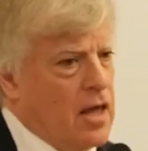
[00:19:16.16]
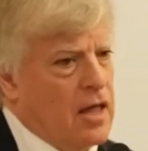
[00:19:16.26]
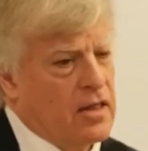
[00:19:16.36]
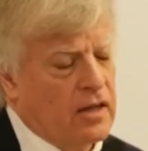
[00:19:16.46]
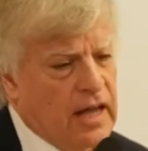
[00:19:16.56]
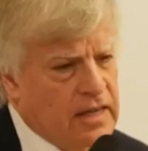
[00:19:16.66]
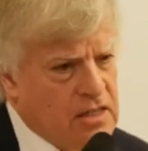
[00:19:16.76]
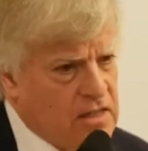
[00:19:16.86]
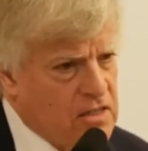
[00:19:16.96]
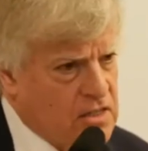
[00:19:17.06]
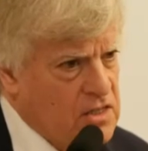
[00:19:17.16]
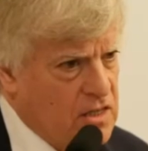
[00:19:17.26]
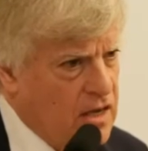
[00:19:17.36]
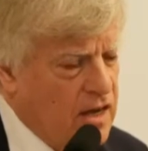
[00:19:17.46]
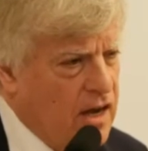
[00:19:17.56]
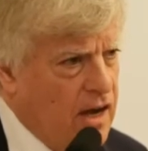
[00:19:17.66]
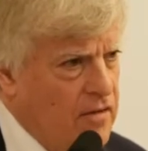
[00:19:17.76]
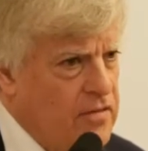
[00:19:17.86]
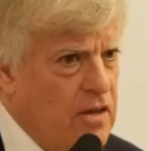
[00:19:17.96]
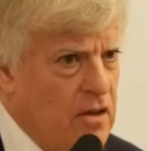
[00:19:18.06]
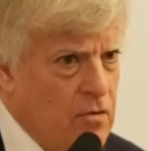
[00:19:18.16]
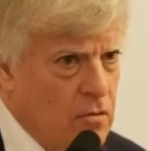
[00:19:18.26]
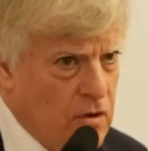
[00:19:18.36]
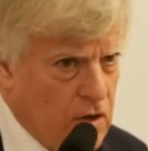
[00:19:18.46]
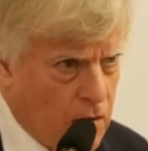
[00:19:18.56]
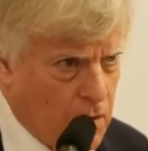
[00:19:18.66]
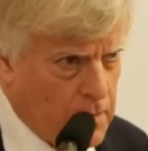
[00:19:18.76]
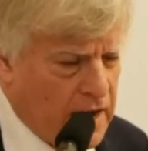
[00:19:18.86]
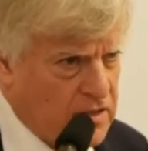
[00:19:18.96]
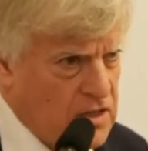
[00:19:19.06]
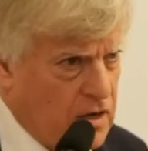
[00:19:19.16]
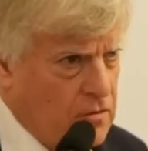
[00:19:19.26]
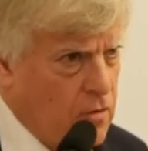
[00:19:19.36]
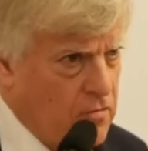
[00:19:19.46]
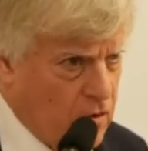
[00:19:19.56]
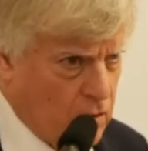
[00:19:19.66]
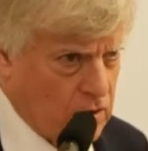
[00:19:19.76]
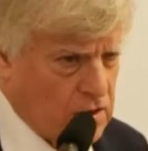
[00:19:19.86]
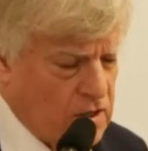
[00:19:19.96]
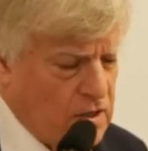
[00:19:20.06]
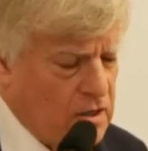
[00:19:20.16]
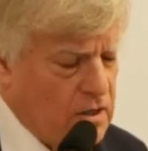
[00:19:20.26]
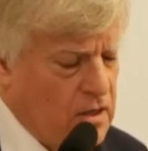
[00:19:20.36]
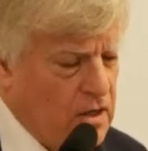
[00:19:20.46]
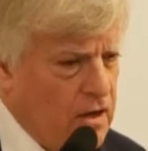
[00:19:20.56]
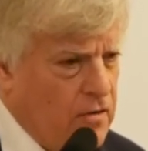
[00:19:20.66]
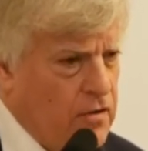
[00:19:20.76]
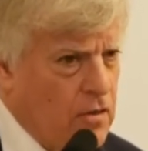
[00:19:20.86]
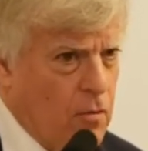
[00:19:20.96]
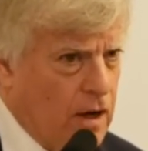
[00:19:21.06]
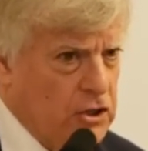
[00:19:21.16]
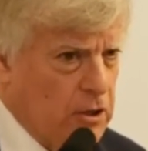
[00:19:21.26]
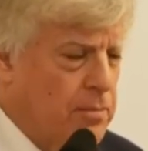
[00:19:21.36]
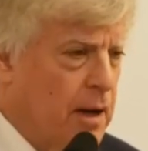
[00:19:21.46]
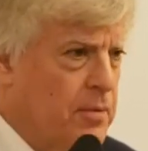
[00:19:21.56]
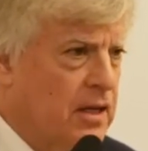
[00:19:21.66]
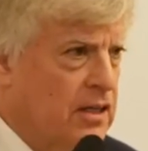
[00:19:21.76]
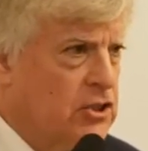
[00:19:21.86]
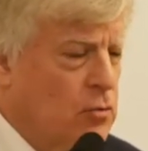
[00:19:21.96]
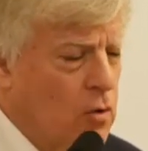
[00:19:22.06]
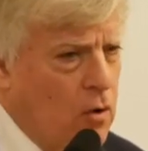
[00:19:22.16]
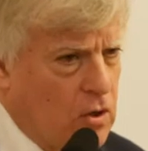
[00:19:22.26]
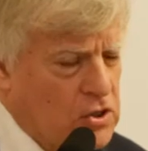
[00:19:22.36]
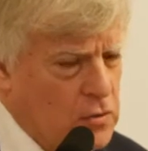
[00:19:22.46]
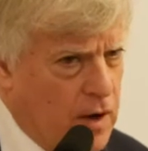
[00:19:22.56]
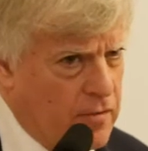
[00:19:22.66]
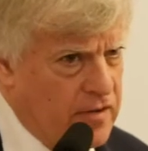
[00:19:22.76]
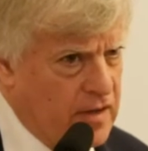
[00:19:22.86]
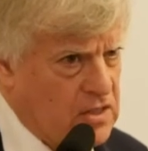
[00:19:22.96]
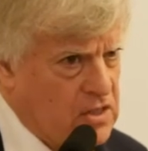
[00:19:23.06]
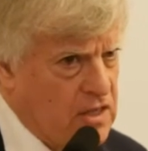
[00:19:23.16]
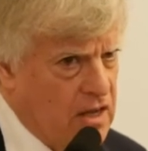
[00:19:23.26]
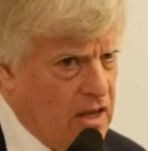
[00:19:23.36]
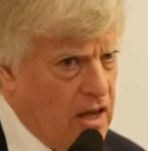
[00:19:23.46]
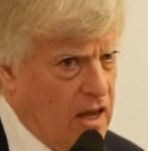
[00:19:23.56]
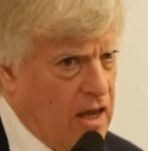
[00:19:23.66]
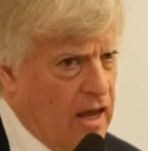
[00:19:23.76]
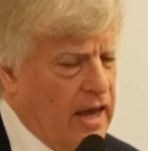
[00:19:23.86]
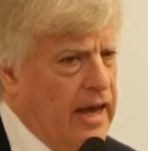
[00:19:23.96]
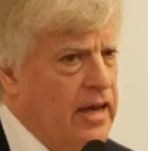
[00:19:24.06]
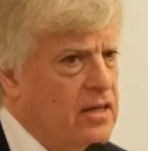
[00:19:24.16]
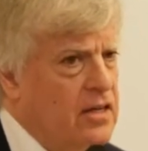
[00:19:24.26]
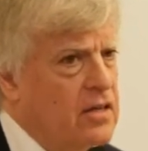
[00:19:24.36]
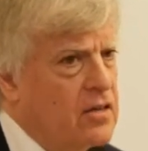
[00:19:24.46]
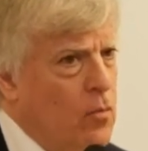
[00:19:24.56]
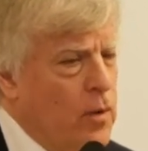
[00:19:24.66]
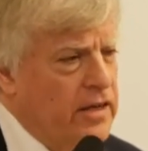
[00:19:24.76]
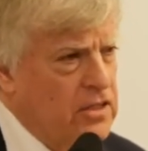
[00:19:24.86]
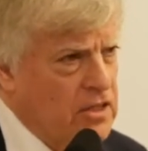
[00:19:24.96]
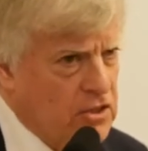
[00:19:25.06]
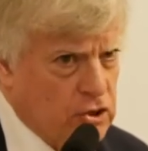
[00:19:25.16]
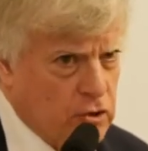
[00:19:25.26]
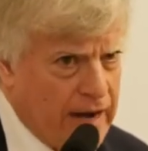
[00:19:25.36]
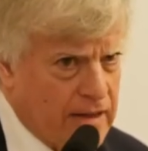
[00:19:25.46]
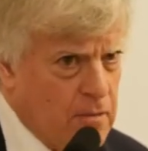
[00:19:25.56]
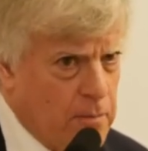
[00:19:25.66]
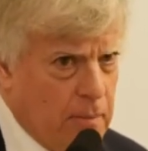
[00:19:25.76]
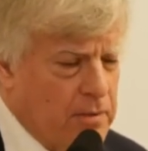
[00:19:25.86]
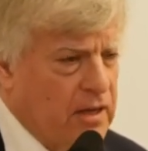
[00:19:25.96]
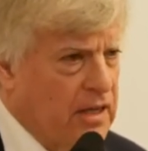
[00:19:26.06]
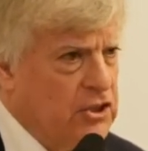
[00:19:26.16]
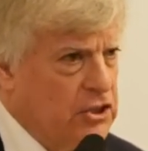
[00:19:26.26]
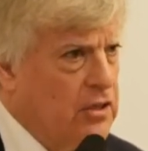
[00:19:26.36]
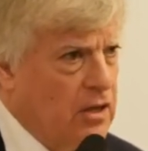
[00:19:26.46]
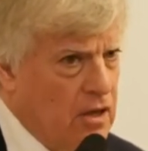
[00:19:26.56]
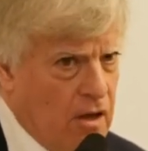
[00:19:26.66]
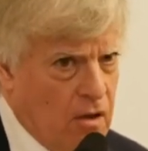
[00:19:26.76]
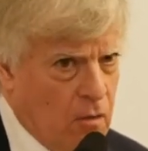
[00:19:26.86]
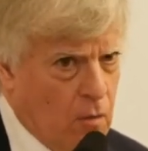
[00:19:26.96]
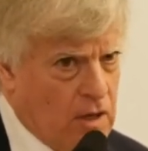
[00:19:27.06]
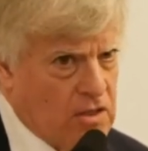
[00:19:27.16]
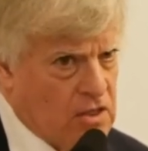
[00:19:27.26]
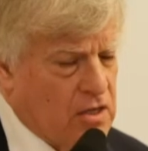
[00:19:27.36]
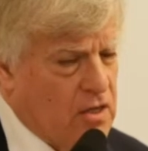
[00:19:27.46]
The lessons of the Euromaidan revolt for the Russian population were all too obvious. And the way to distract the population was